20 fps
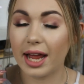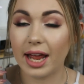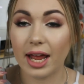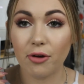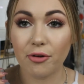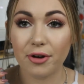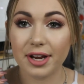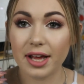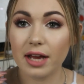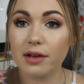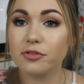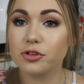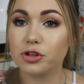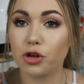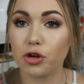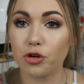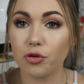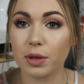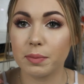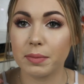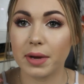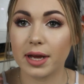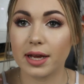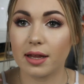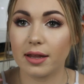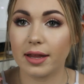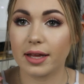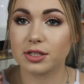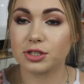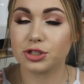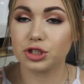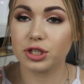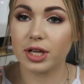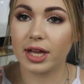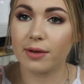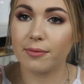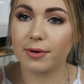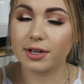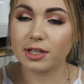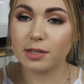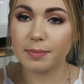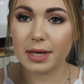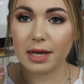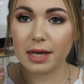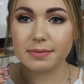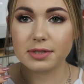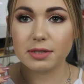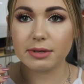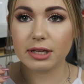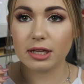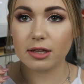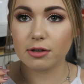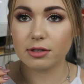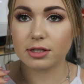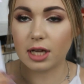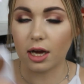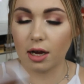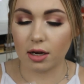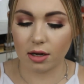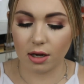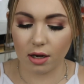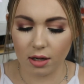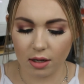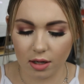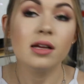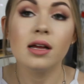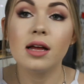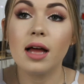I already have 2 in my collection and I wanted to pick up something a little darker.